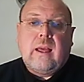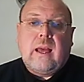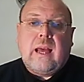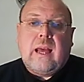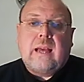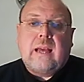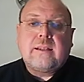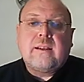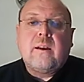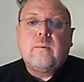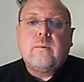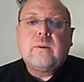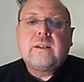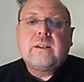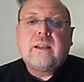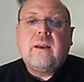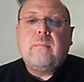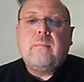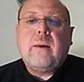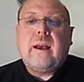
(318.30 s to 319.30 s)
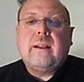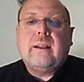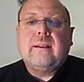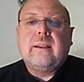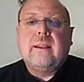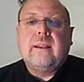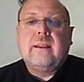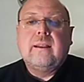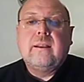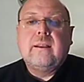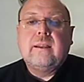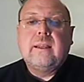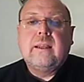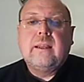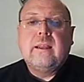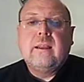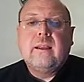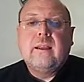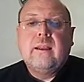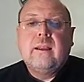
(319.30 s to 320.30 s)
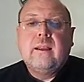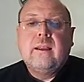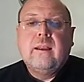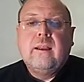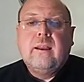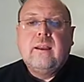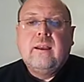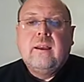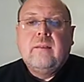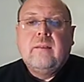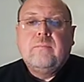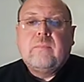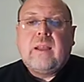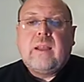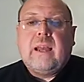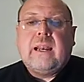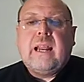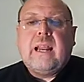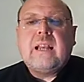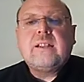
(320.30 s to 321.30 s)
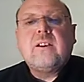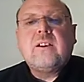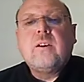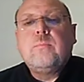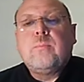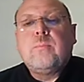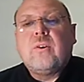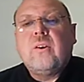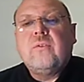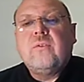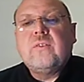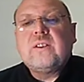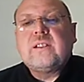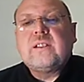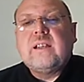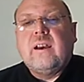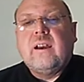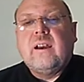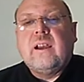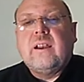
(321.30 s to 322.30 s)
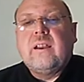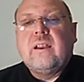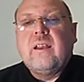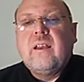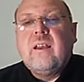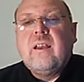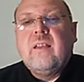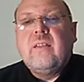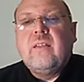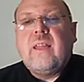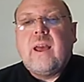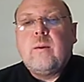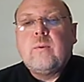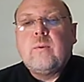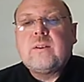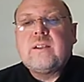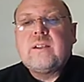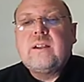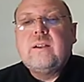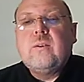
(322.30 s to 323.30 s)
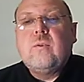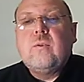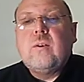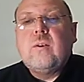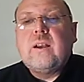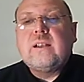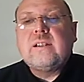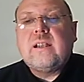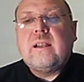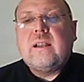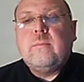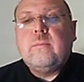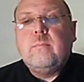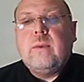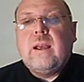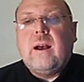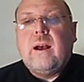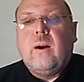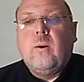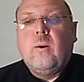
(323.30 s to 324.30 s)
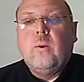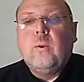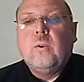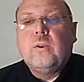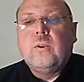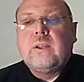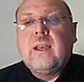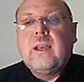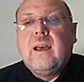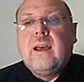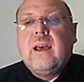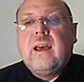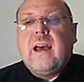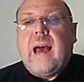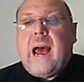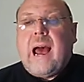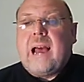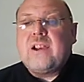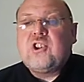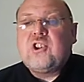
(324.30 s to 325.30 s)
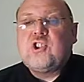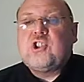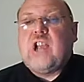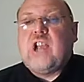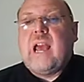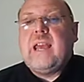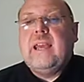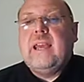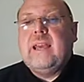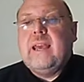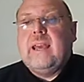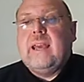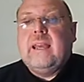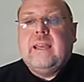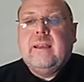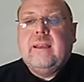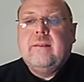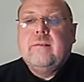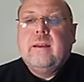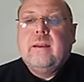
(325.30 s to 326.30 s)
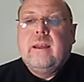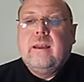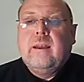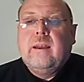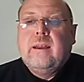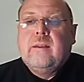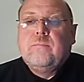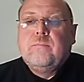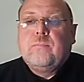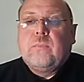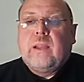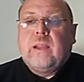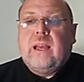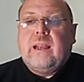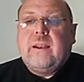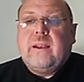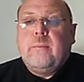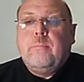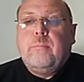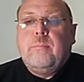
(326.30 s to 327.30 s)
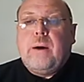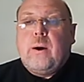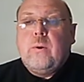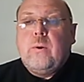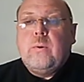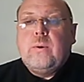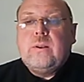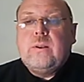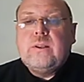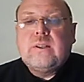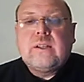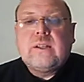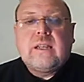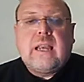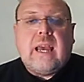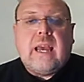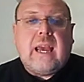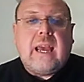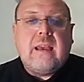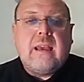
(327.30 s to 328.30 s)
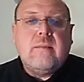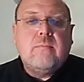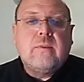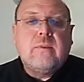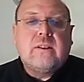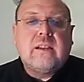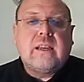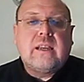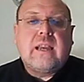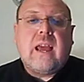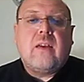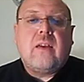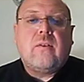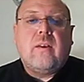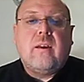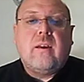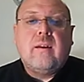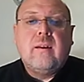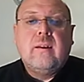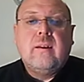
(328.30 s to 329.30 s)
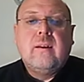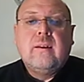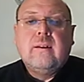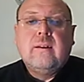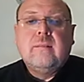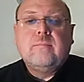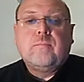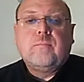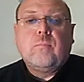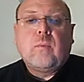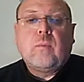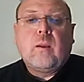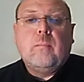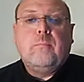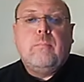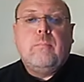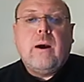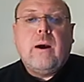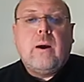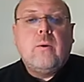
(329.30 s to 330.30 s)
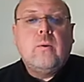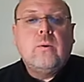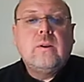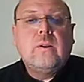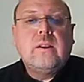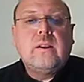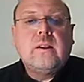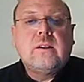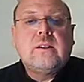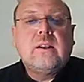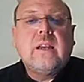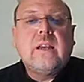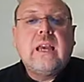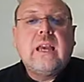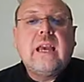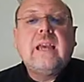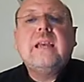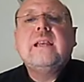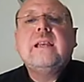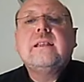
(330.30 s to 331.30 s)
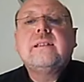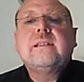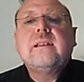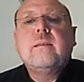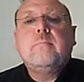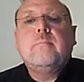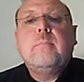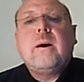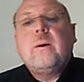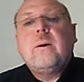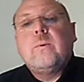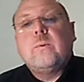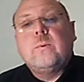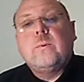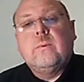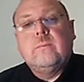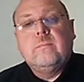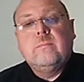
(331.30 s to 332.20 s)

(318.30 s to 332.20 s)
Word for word: As I was commanded, and as I prophesied, there was a noise, and behold, a shaking, and bones came together, bone to his bone.